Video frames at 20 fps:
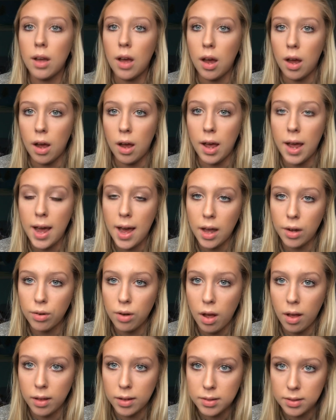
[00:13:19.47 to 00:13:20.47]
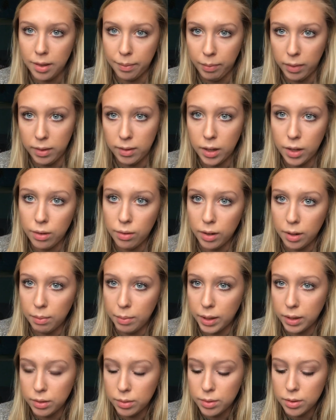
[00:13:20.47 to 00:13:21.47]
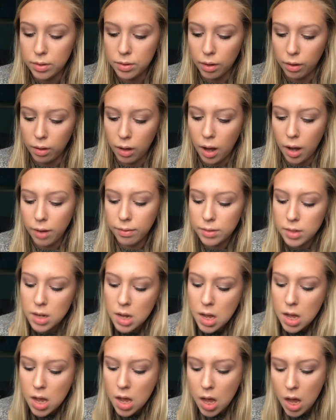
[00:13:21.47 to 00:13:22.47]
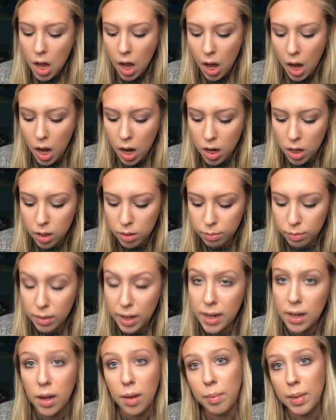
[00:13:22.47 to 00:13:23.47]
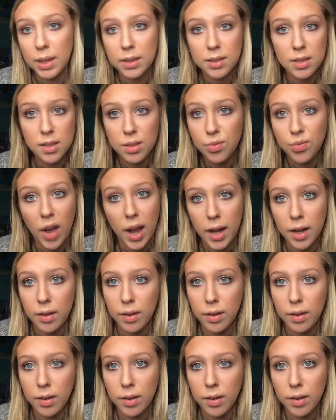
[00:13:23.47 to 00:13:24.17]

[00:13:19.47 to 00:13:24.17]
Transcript: Adderall is something that you can mix with ZOLOFT, and it mixes fine.